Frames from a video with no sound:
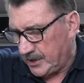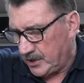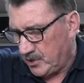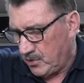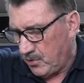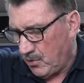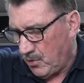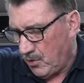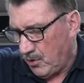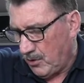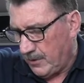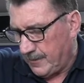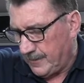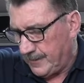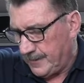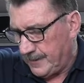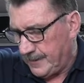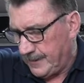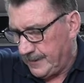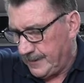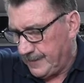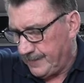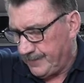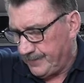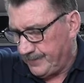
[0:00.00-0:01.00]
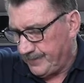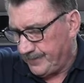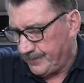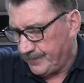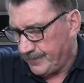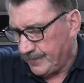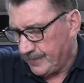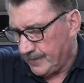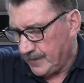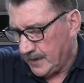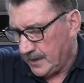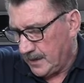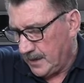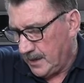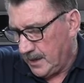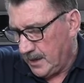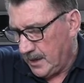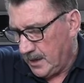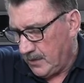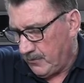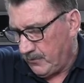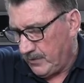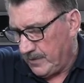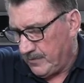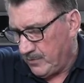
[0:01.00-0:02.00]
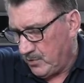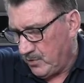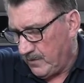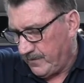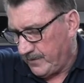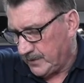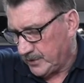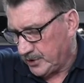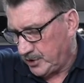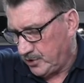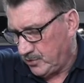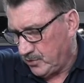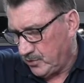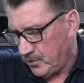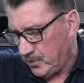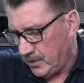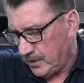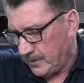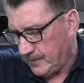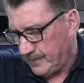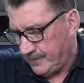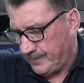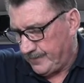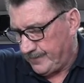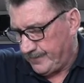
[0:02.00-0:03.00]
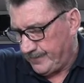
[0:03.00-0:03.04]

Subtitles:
core removal tool,